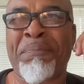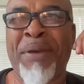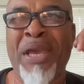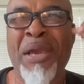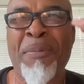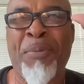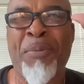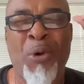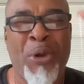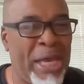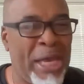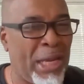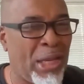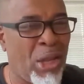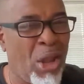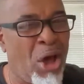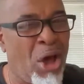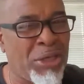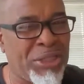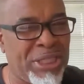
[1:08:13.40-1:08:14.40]
people get
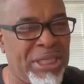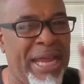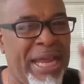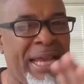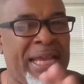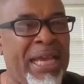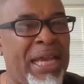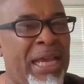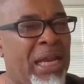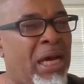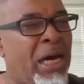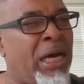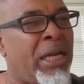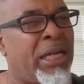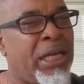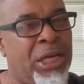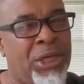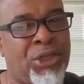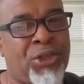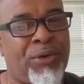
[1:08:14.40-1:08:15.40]
lost and they get
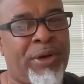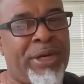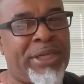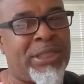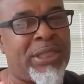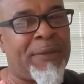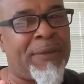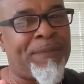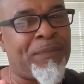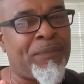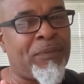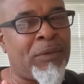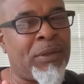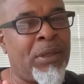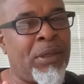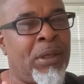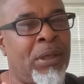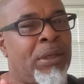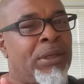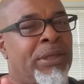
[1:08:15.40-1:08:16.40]
uninterested.
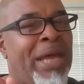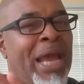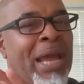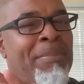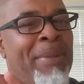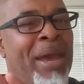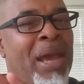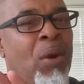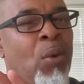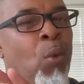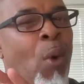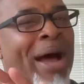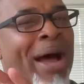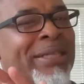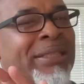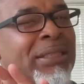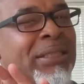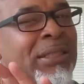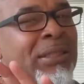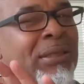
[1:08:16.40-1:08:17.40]
They may watch